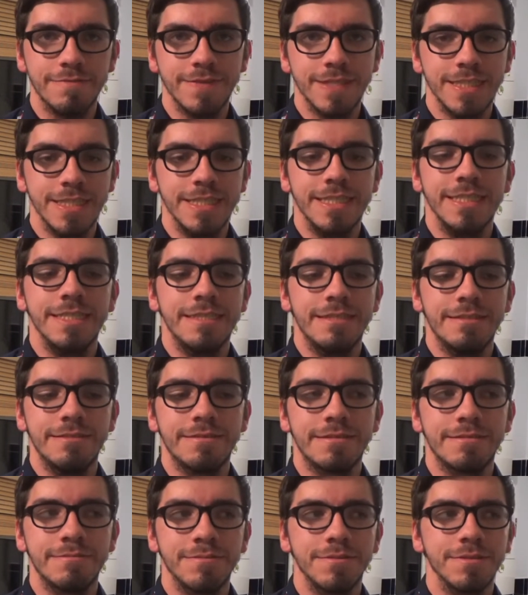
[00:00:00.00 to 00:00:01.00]
video
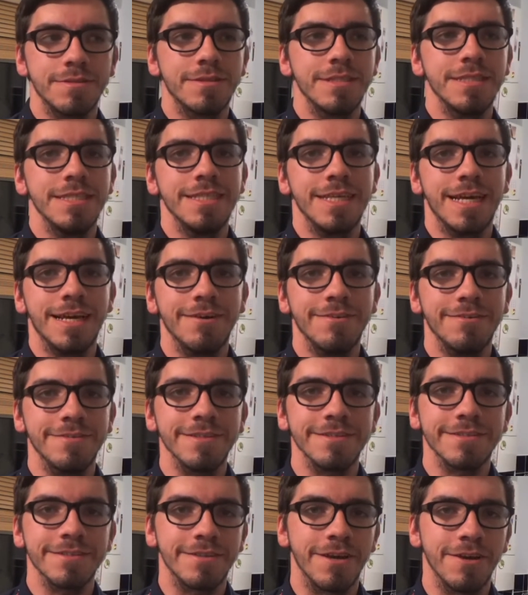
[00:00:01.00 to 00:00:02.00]
so we'll see how
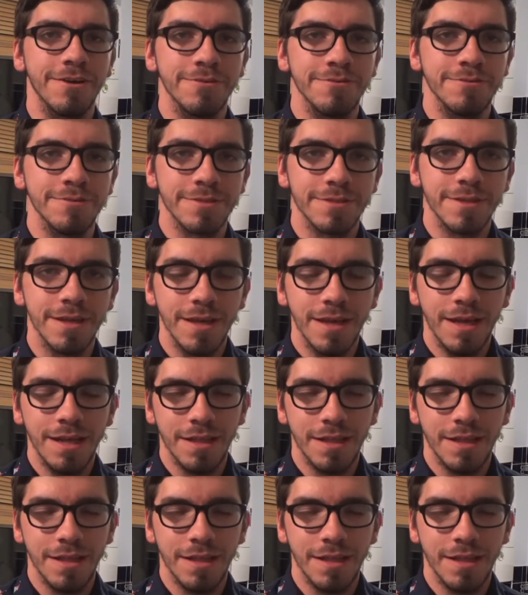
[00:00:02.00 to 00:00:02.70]
this goes.